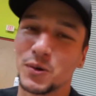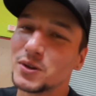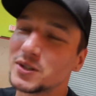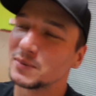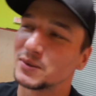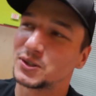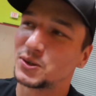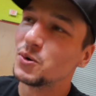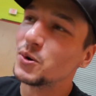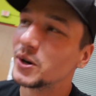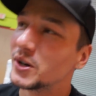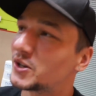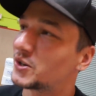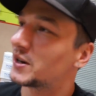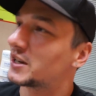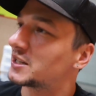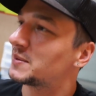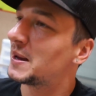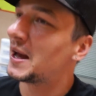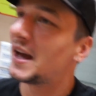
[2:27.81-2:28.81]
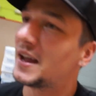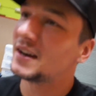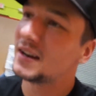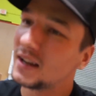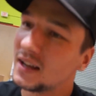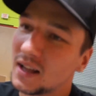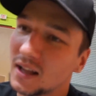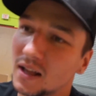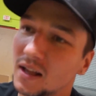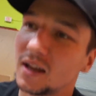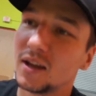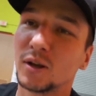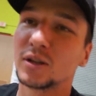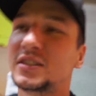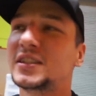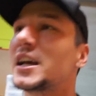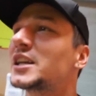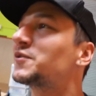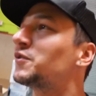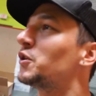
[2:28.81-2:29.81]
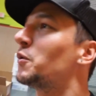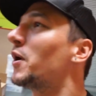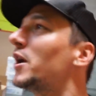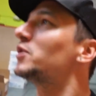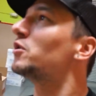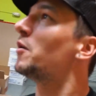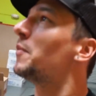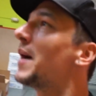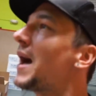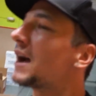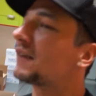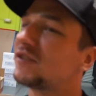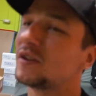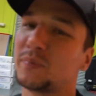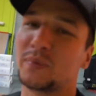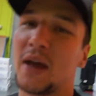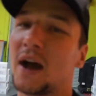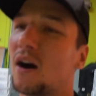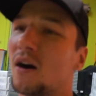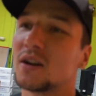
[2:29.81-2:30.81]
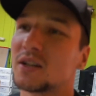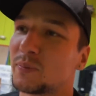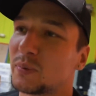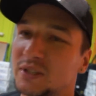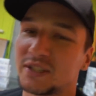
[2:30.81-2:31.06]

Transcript: doing some scooter tricks, man. Yo, six foot, you want to do a backflip? Yeah, one hundred